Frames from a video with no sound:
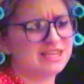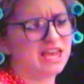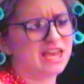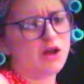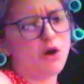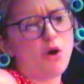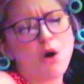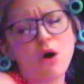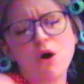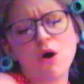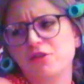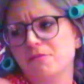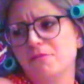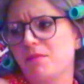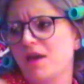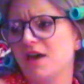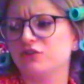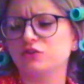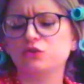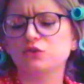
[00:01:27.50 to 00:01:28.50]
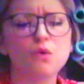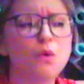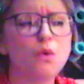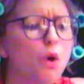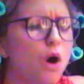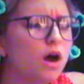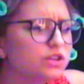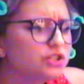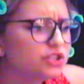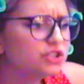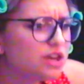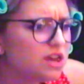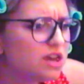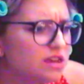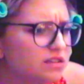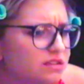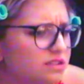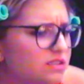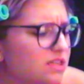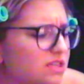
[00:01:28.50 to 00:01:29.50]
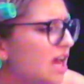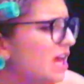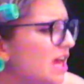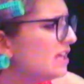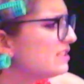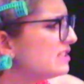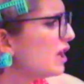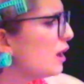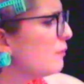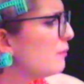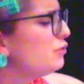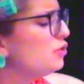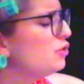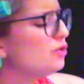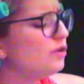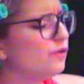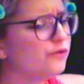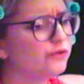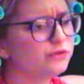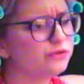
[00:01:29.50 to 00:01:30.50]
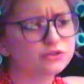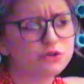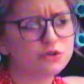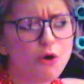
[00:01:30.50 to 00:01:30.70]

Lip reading: that came along with it. The distortion and low